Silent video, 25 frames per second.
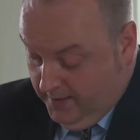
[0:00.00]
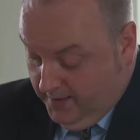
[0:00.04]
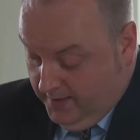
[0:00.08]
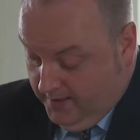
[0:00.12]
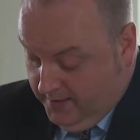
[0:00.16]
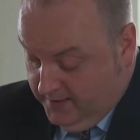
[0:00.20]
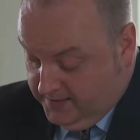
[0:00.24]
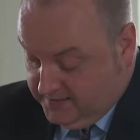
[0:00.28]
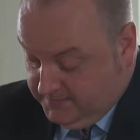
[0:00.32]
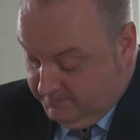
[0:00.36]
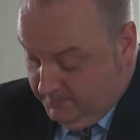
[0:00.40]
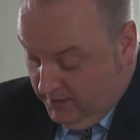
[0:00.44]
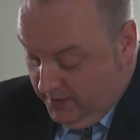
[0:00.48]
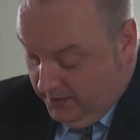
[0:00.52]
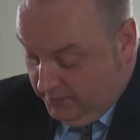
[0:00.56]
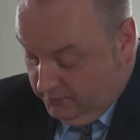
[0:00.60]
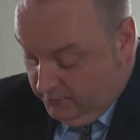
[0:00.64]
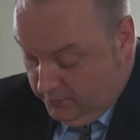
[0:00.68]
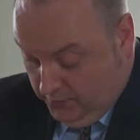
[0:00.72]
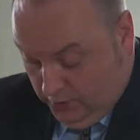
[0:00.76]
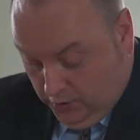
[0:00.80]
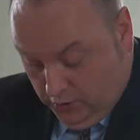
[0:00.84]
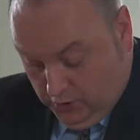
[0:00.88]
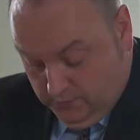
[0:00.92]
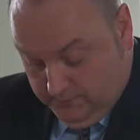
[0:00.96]
As Michael
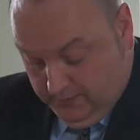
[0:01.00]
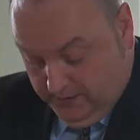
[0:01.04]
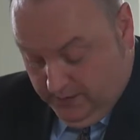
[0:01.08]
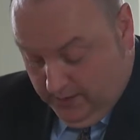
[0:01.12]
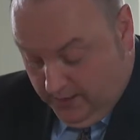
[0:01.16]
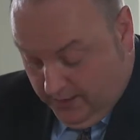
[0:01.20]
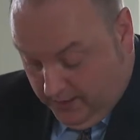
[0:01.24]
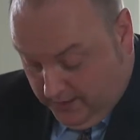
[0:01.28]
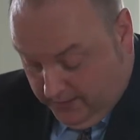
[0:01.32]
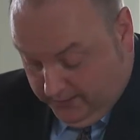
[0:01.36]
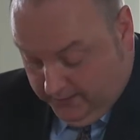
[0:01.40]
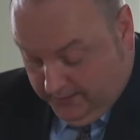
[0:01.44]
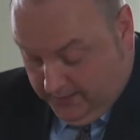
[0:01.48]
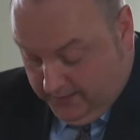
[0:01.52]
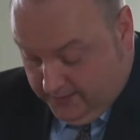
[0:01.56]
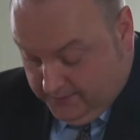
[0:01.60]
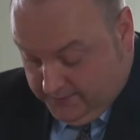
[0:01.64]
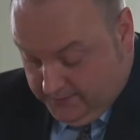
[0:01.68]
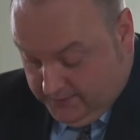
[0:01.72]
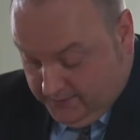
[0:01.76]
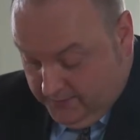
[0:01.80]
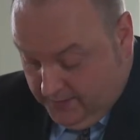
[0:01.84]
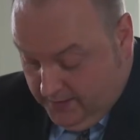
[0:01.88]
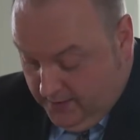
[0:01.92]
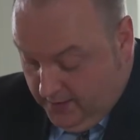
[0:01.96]
Kirby
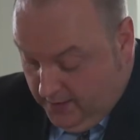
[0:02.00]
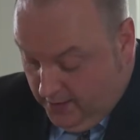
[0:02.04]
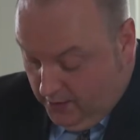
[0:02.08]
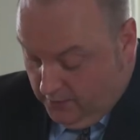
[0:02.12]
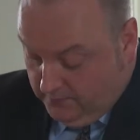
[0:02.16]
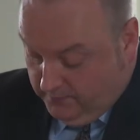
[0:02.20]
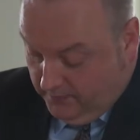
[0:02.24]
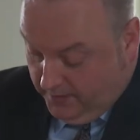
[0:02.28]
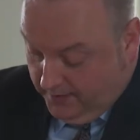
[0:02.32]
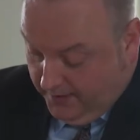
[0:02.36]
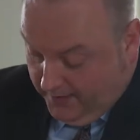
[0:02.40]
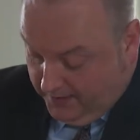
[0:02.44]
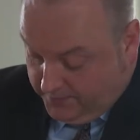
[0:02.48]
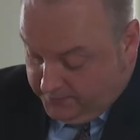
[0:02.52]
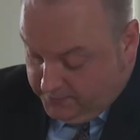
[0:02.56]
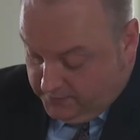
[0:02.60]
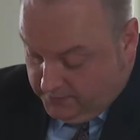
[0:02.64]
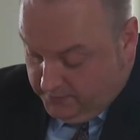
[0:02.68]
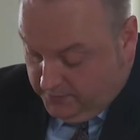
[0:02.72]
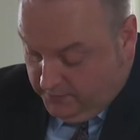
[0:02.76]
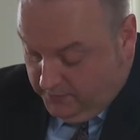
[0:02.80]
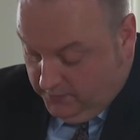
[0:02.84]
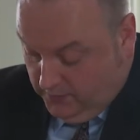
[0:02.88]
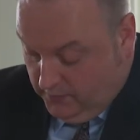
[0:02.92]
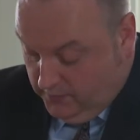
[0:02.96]
highlights, over
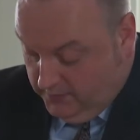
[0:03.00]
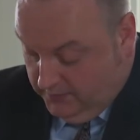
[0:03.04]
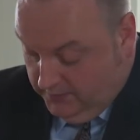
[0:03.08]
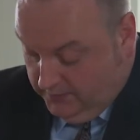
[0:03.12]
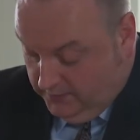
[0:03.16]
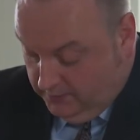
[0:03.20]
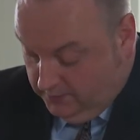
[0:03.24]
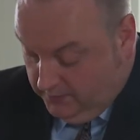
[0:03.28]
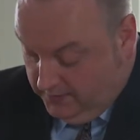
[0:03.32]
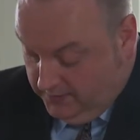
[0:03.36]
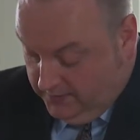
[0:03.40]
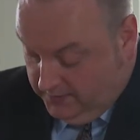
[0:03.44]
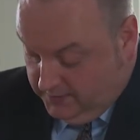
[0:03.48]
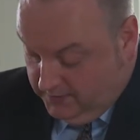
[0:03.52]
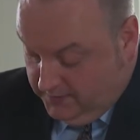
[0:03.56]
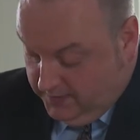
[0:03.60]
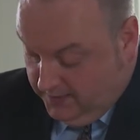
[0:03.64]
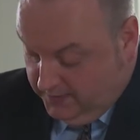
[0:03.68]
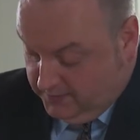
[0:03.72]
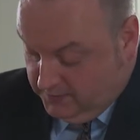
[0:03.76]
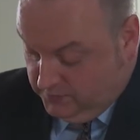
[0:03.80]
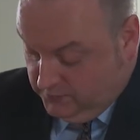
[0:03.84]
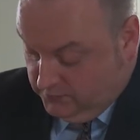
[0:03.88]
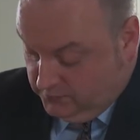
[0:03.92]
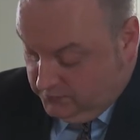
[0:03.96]
133
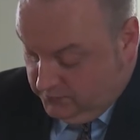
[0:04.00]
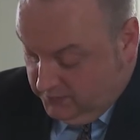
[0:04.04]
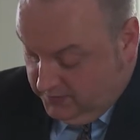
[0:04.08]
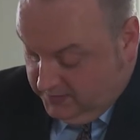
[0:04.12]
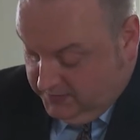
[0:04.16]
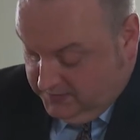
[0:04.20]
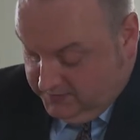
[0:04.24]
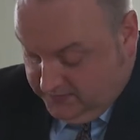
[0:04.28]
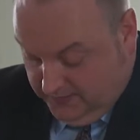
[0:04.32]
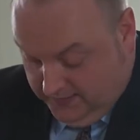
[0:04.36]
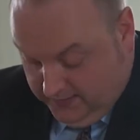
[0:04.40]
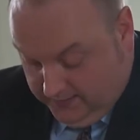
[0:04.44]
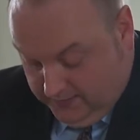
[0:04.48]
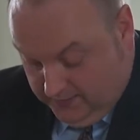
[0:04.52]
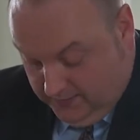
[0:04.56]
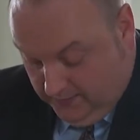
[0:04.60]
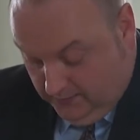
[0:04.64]
international treaties entered